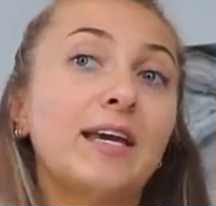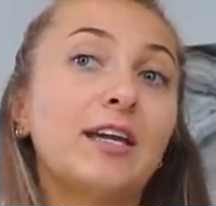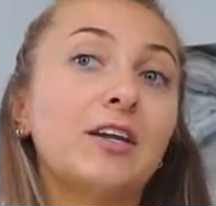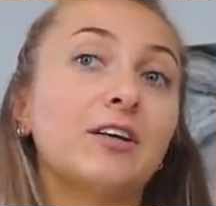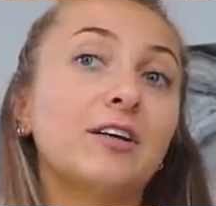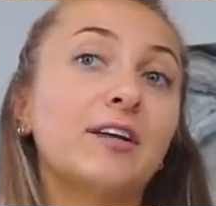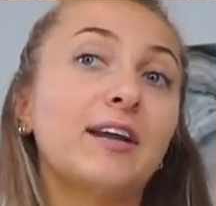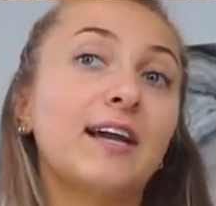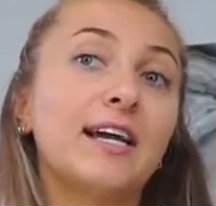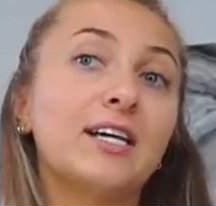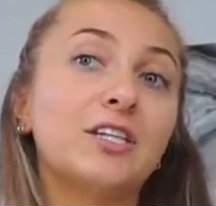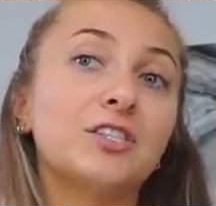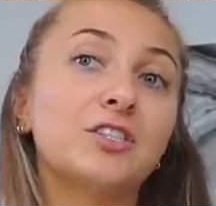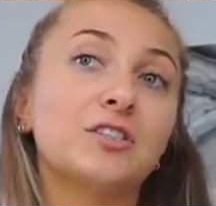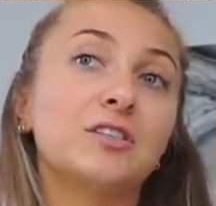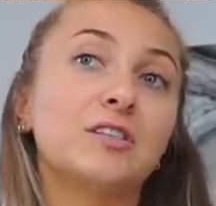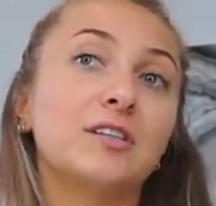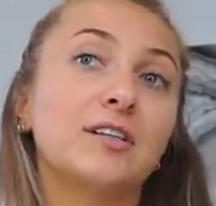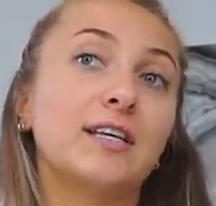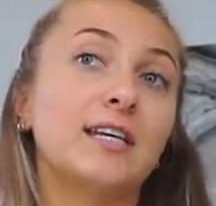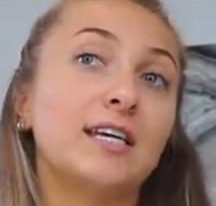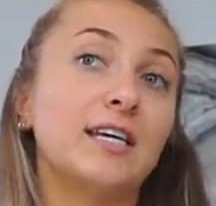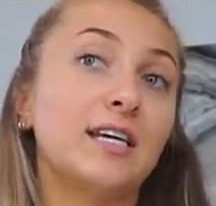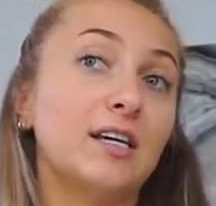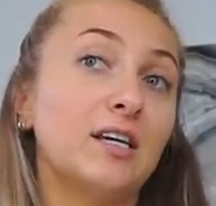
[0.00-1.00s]

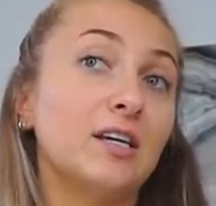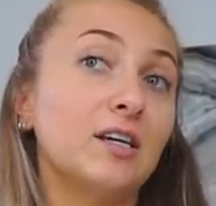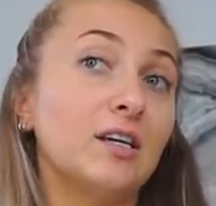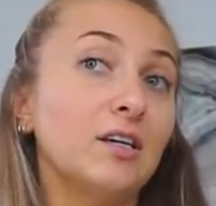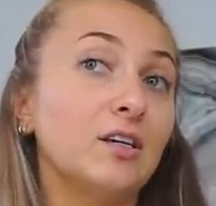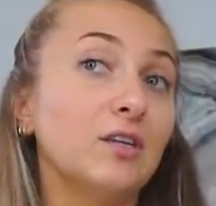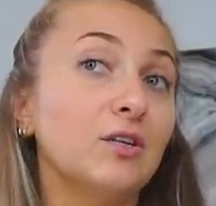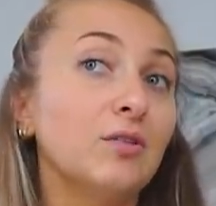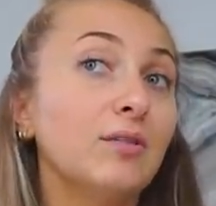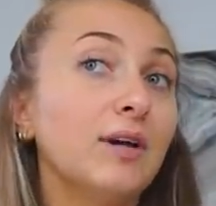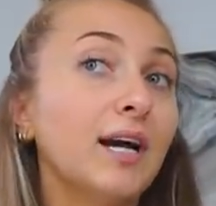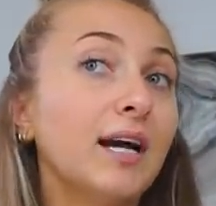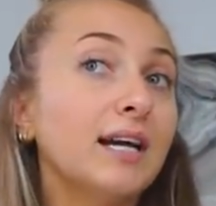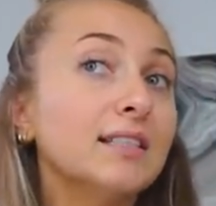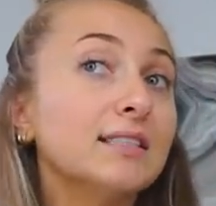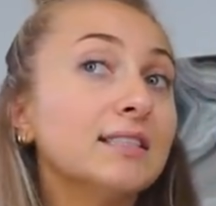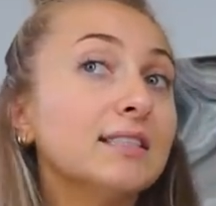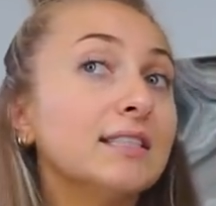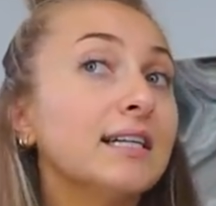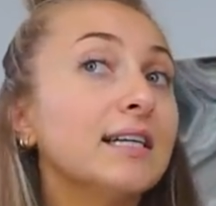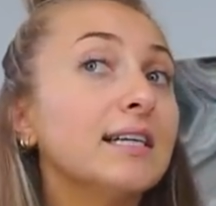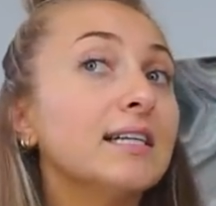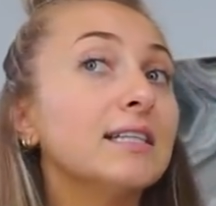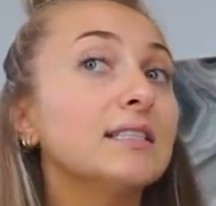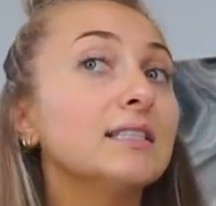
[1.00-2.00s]
internationally, you
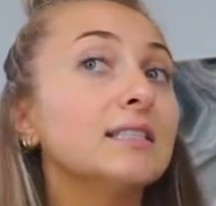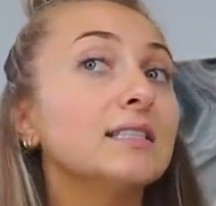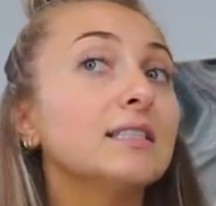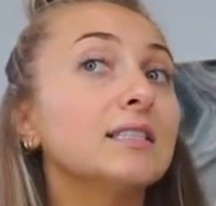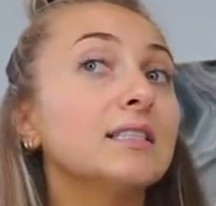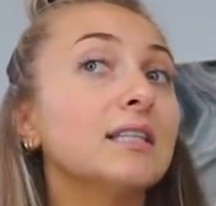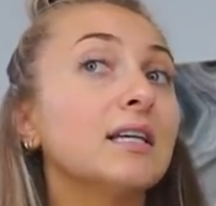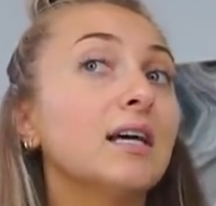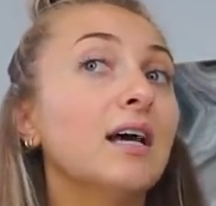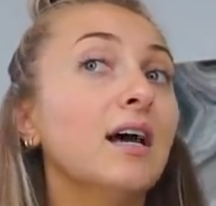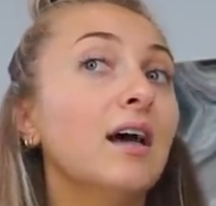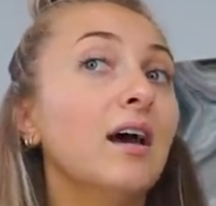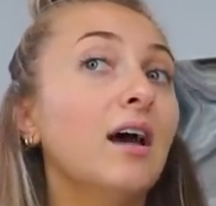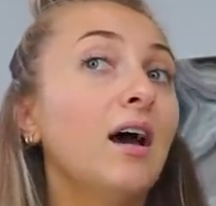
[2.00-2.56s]
guessed it,